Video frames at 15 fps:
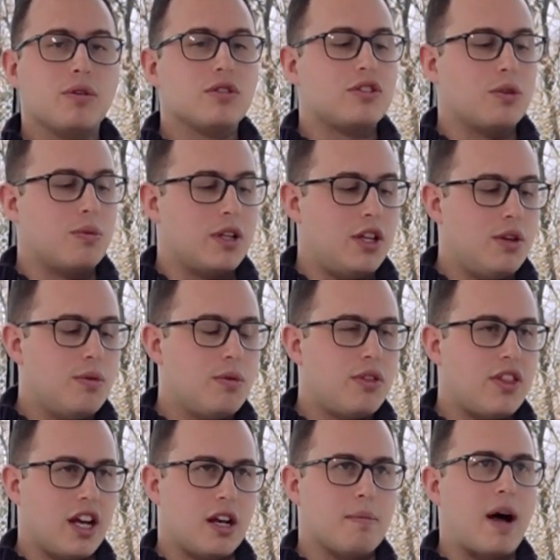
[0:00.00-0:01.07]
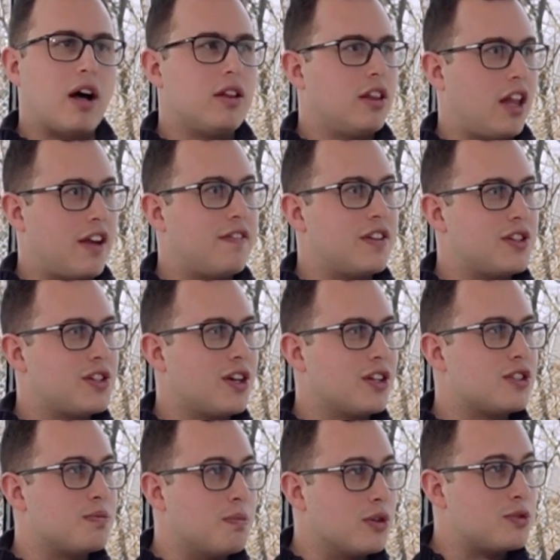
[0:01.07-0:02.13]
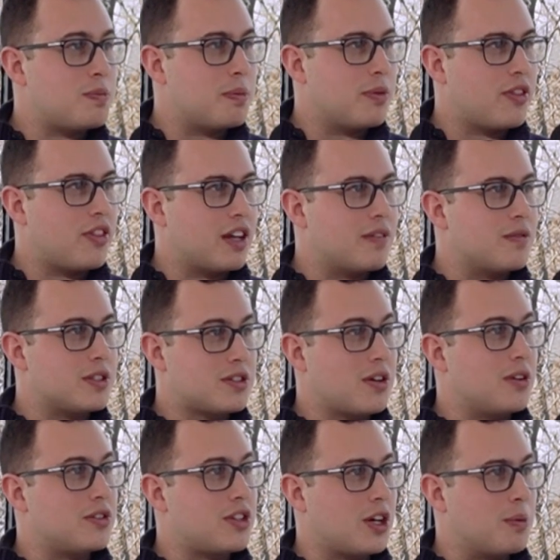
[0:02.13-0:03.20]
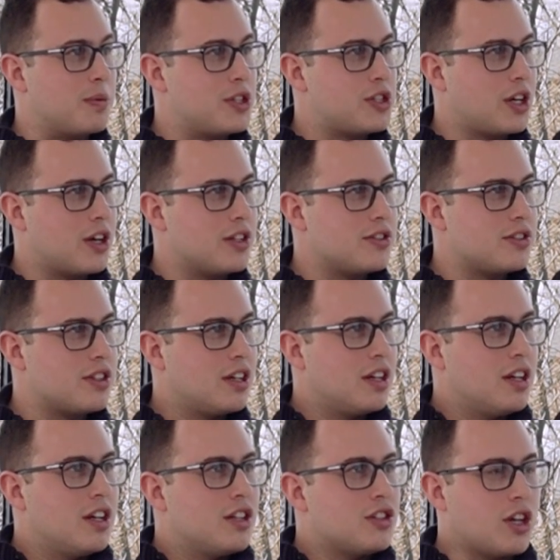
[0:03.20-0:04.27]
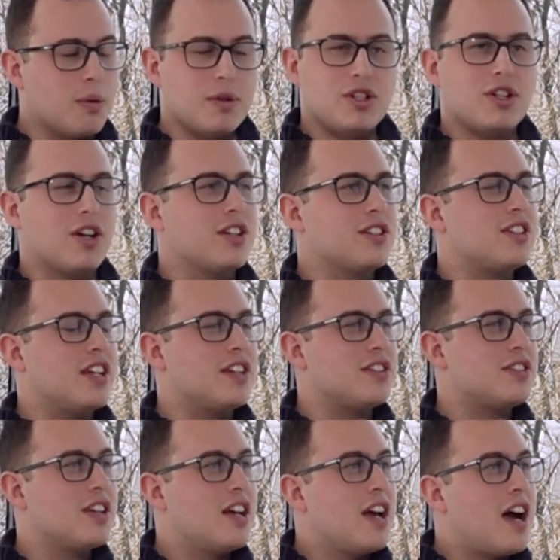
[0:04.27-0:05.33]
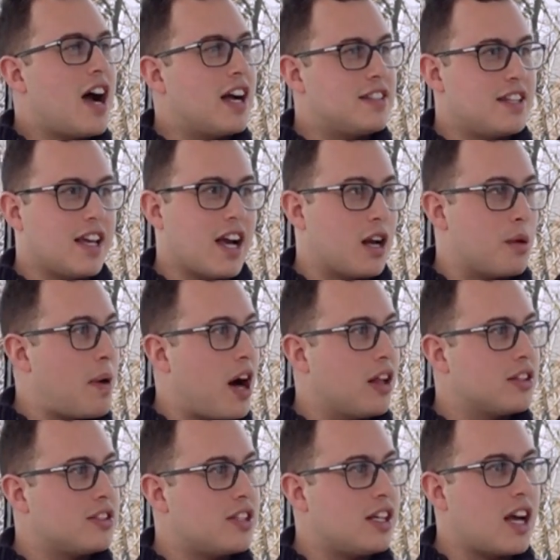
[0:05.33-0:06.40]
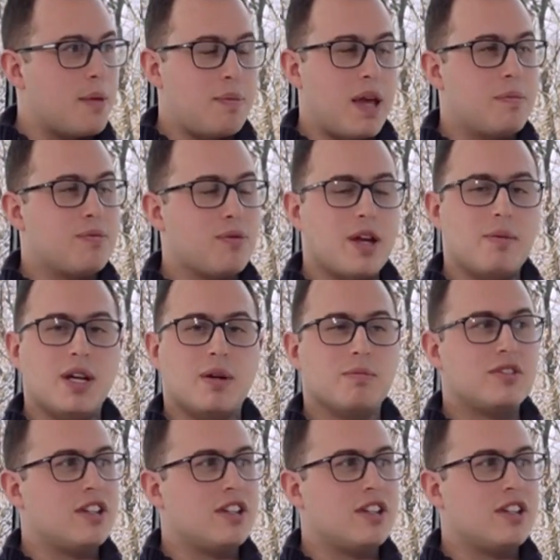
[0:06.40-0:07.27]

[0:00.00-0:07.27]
So when you think about life insurance, most people think of what's called term insurance. Mm-hmm. Term insurance is I take out a policy, I pay premiums.